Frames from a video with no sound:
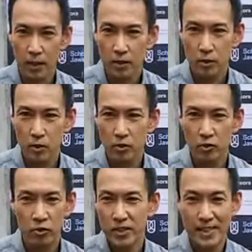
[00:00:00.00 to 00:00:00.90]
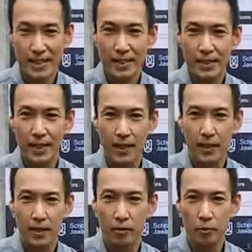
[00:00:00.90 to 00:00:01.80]
So it's not just
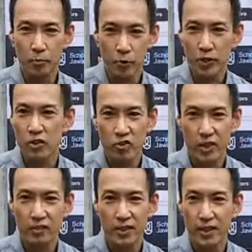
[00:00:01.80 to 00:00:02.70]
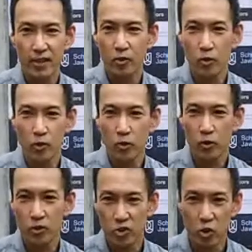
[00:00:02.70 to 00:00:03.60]
protein structure
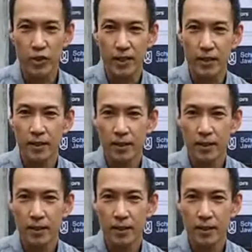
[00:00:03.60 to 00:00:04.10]
or docking.